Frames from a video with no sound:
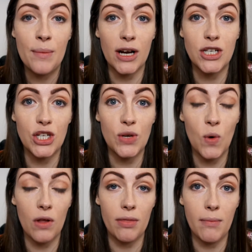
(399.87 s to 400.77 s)
but I do
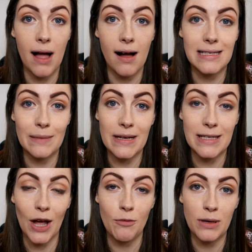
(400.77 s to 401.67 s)
want my eyes to be
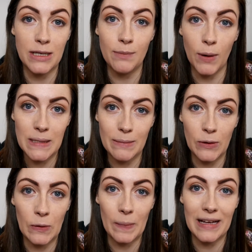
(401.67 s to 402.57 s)
as open as
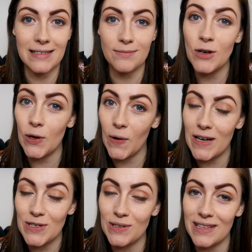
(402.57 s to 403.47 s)
possible because I'm not
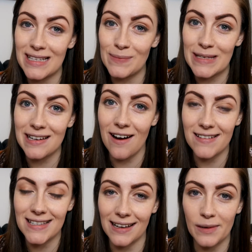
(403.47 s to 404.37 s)
quite sure what this
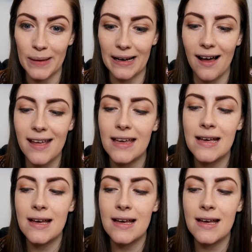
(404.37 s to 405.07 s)
mascara is going to be like.